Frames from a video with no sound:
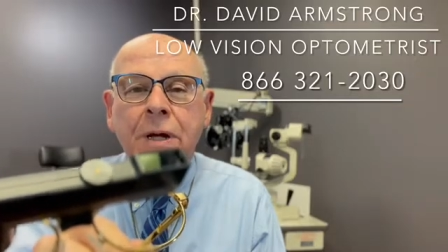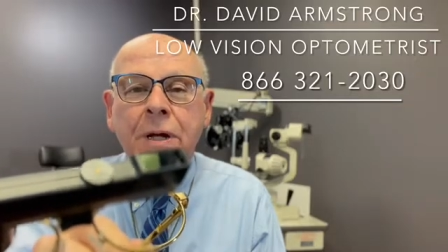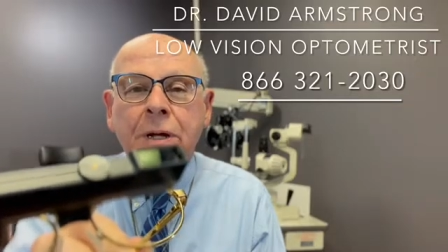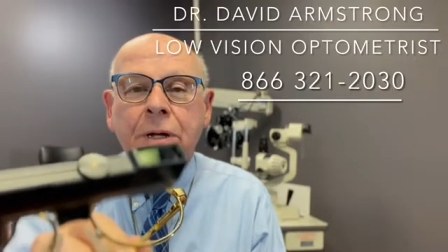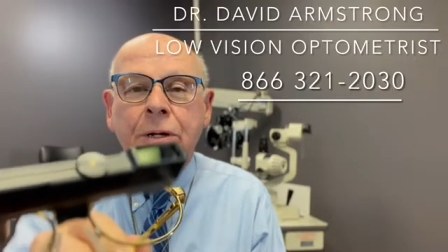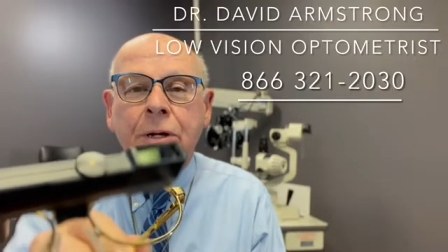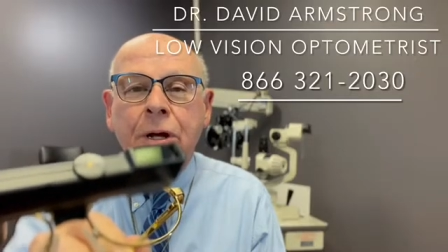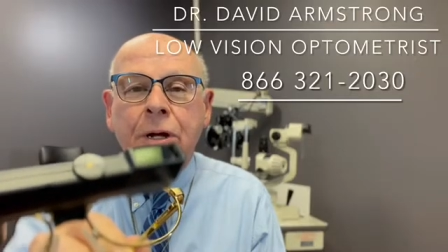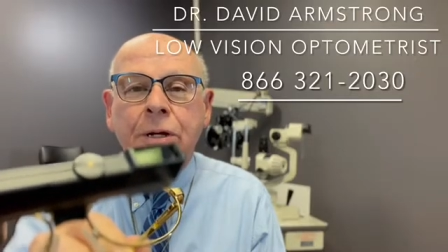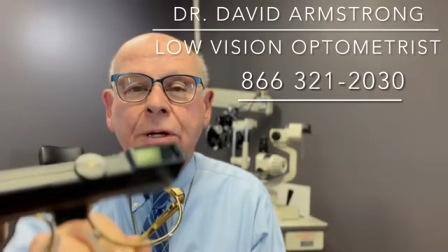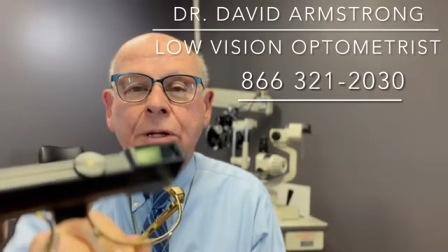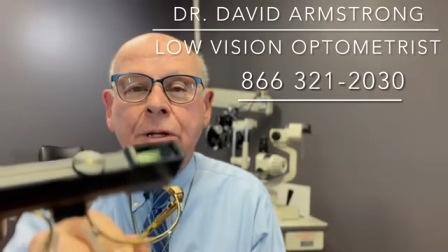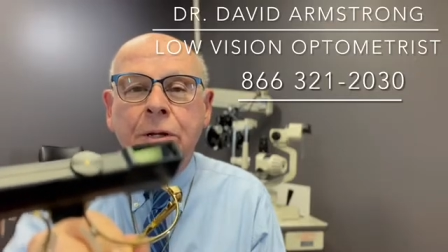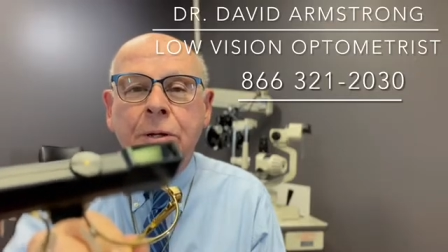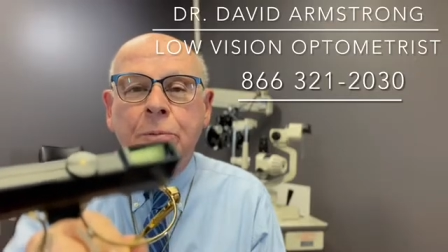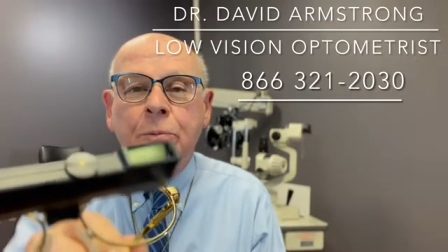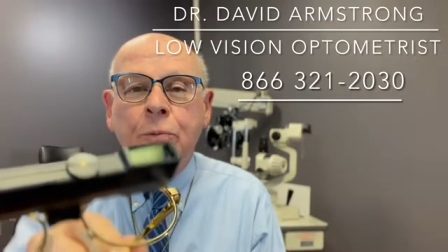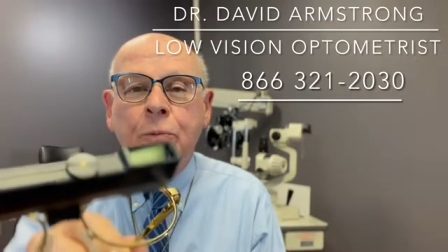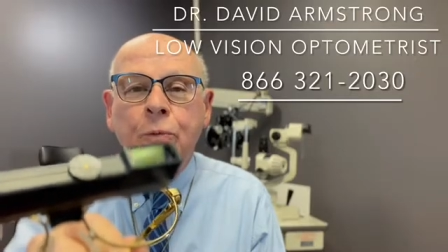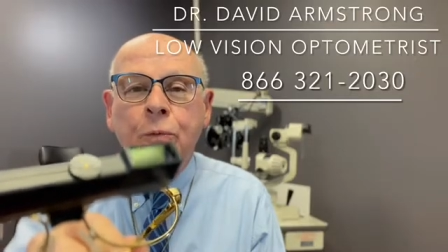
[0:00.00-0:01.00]
none of
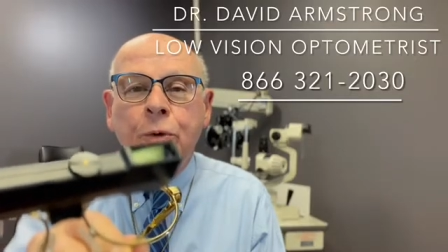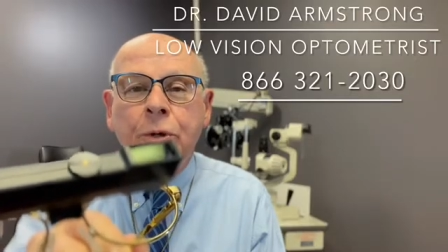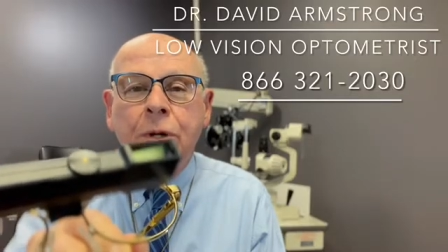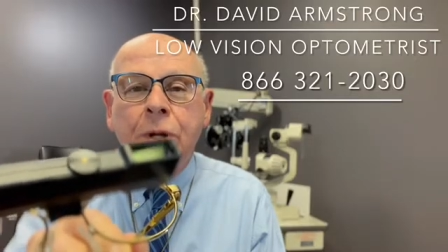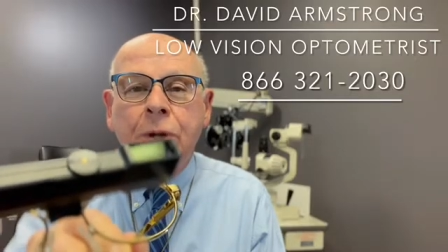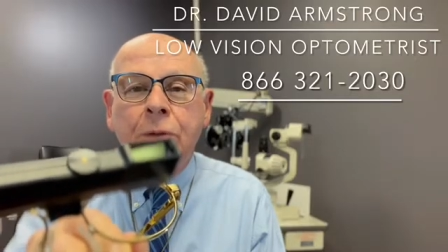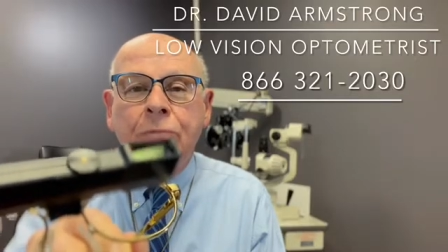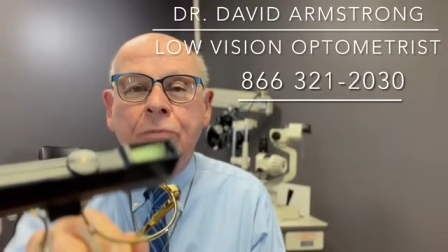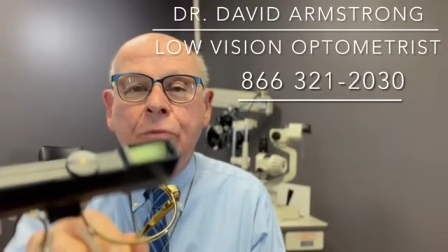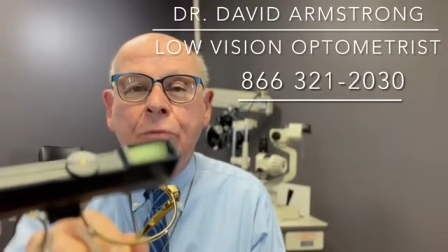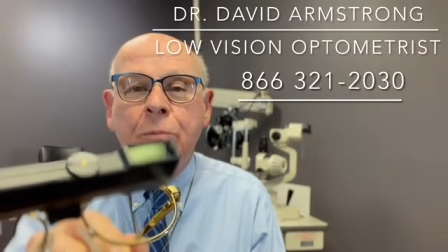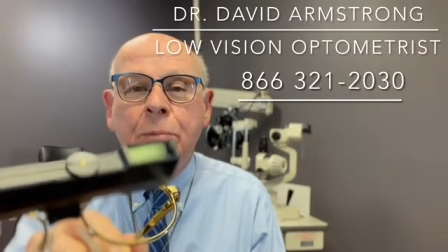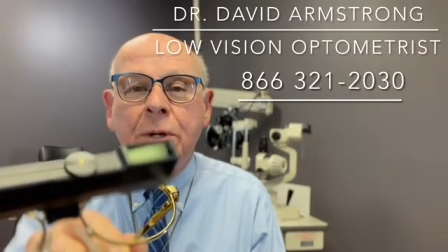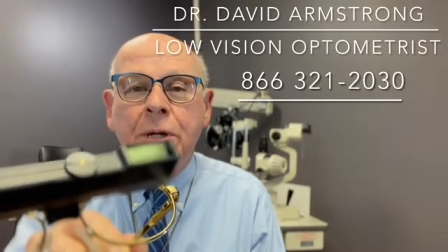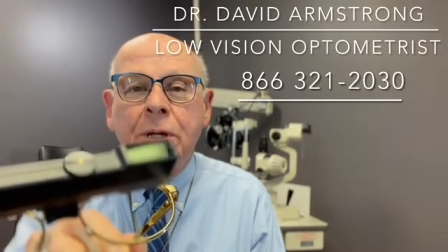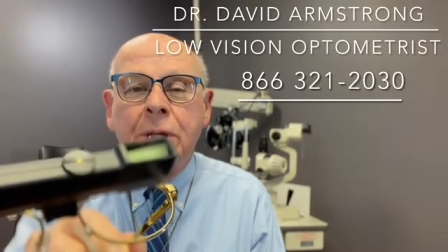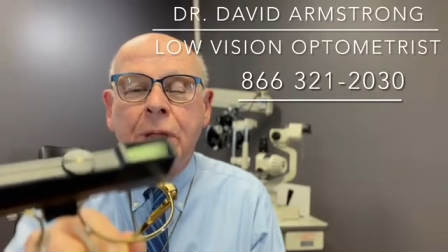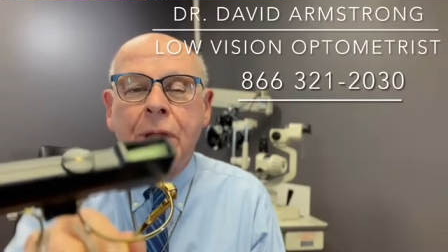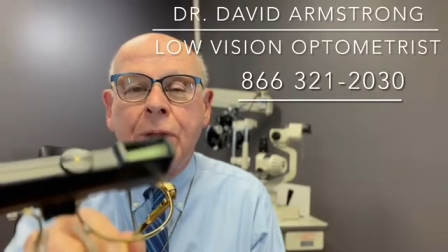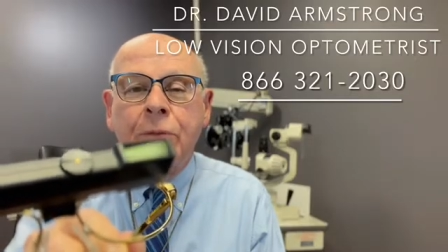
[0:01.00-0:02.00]
them would ever be
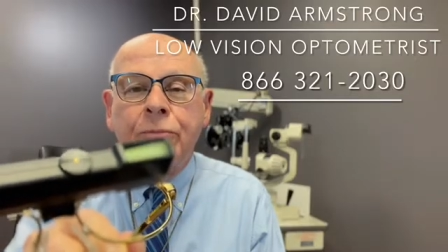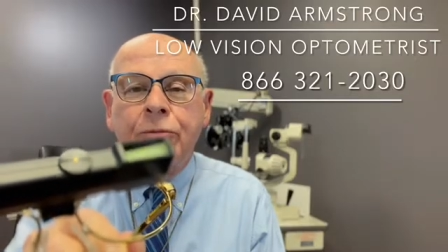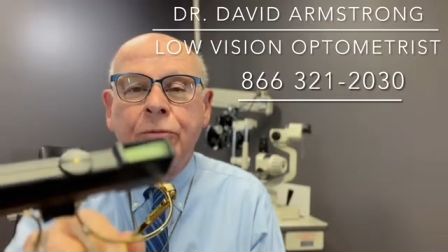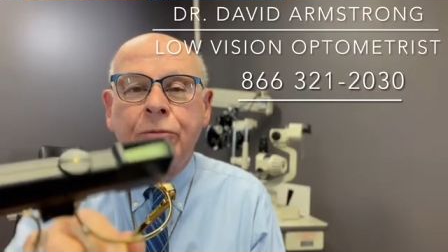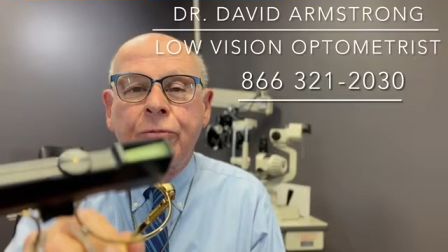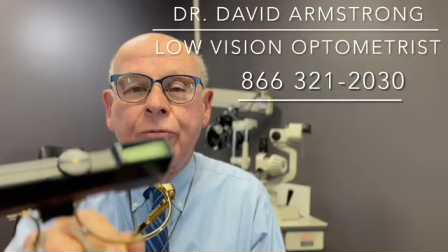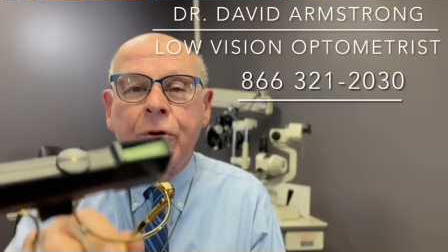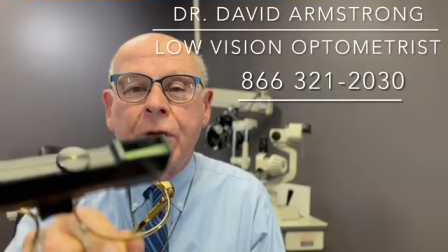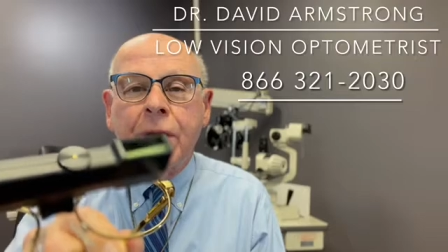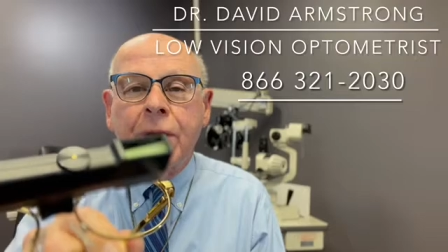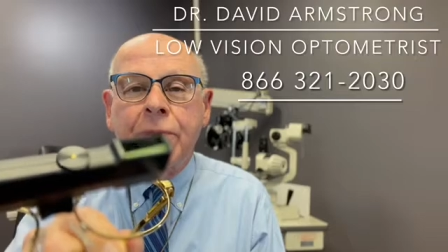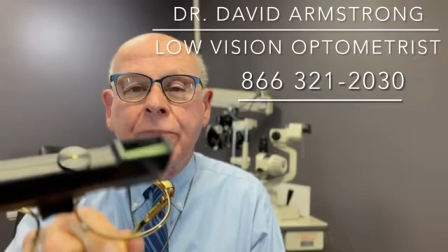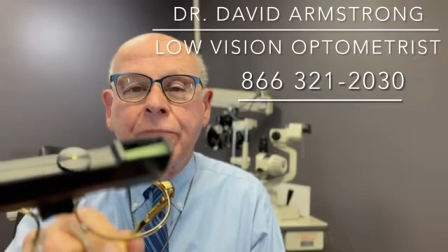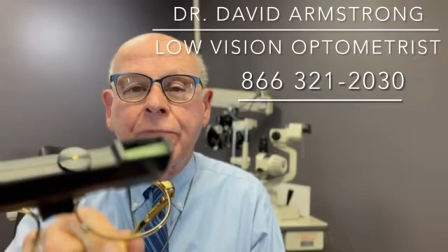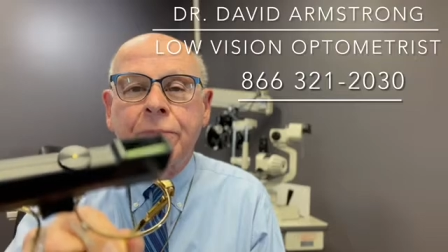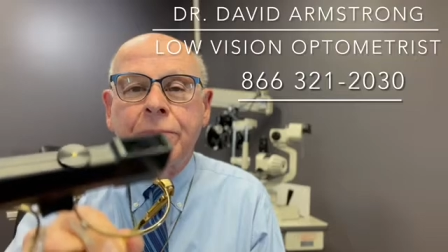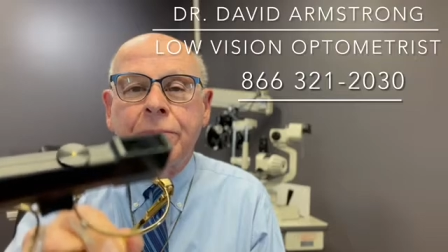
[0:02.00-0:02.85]
allowed to drive.